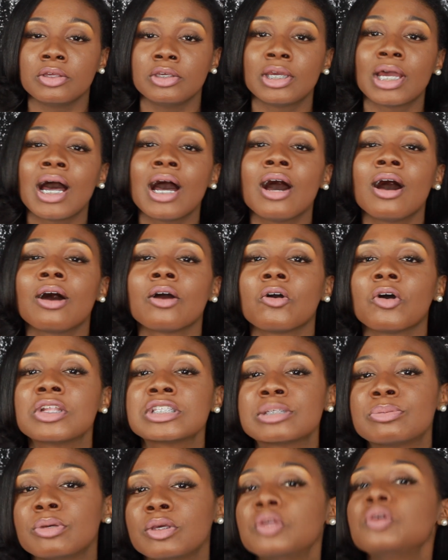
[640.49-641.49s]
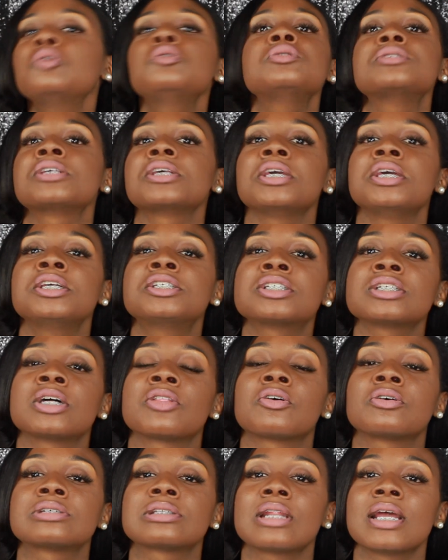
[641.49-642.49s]
Y'all are going to be using each
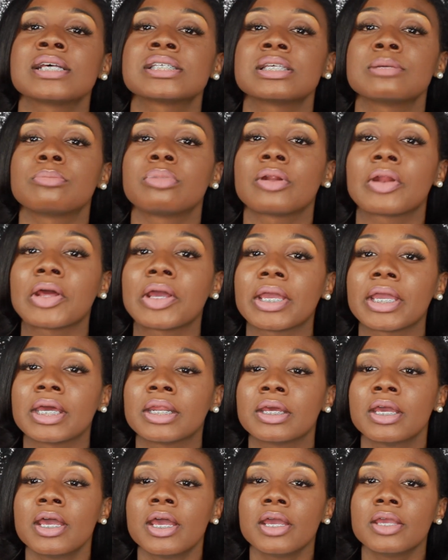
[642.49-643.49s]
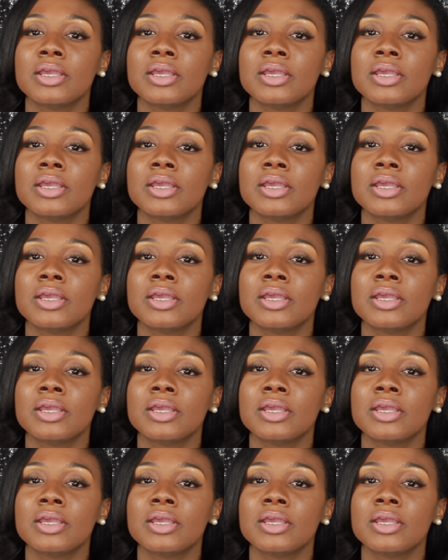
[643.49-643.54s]
other's lesson plan.